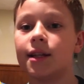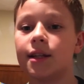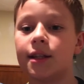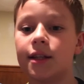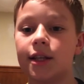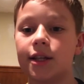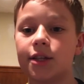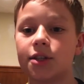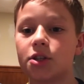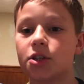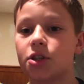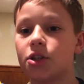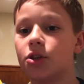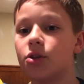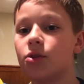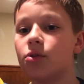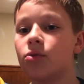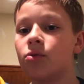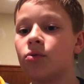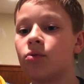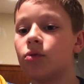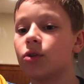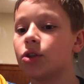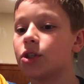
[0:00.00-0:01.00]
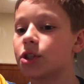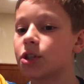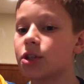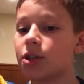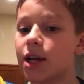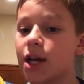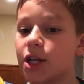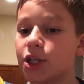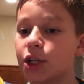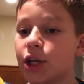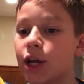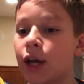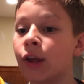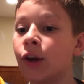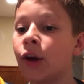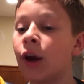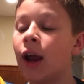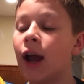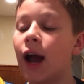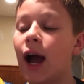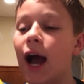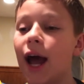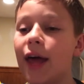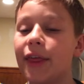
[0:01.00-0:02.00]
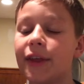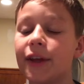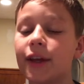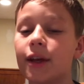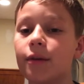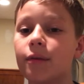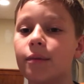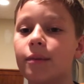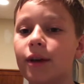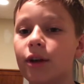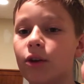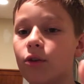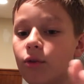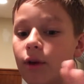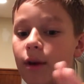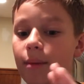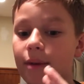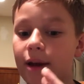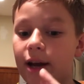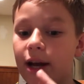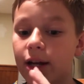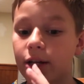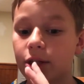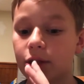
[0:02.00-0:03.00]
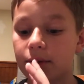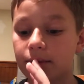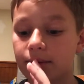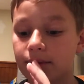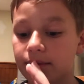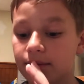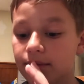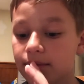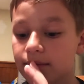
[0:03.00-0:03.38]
These two would just clash together. I think it would be a great match.